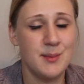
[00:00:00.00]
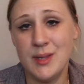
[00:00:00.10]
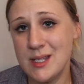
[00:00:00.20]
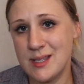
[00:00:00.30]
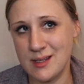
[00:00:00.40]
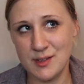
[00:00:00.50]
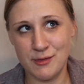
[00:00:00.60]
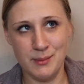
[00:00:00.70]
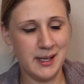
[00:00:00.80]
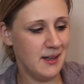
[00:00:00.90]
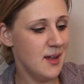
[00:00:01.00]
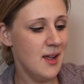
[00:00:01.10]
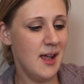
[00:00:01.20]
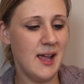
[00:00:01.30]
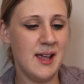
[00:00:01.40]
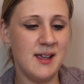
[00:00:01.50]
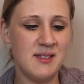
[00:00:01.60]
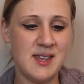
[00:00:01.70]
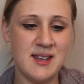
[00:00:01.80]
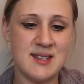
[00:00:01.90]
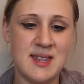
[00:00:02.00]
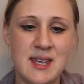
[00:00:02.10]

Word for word: some of these things are for me. Uh, there's